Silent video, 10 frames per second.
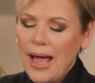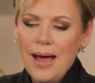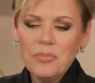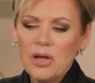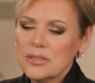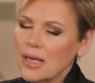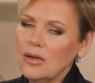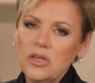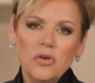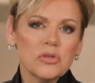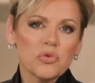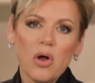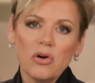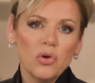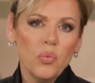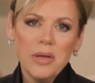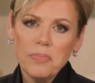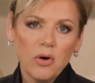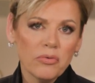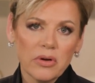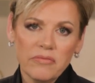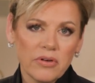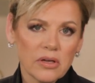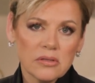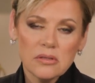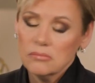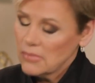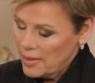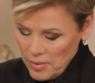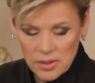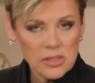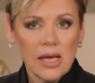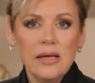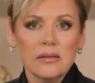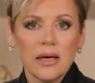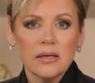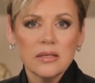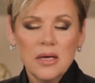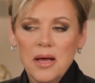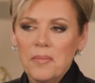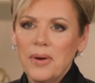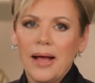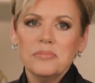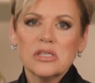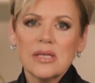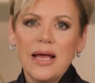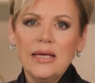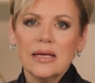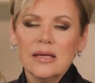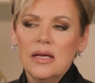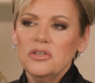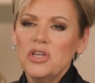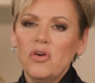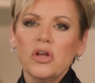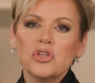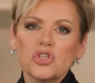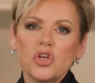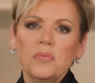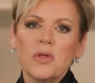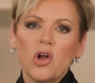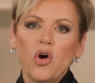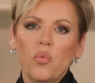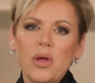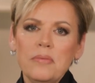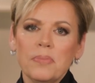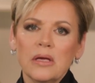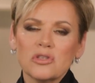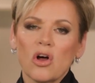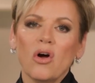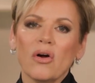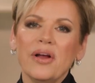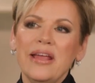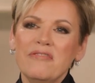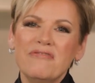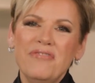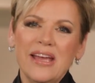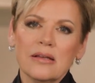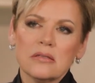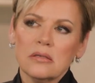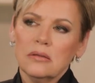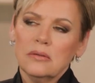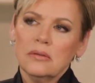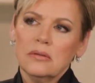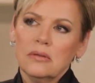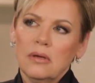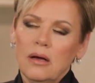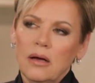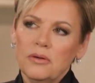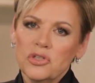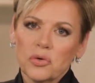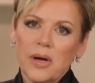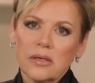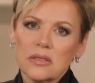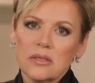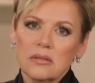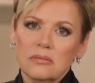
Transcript: I'm not telling you it's wrong to weep over an event. I'm not saying that. But I'm saying don't assume that all weepings are event uh, directed.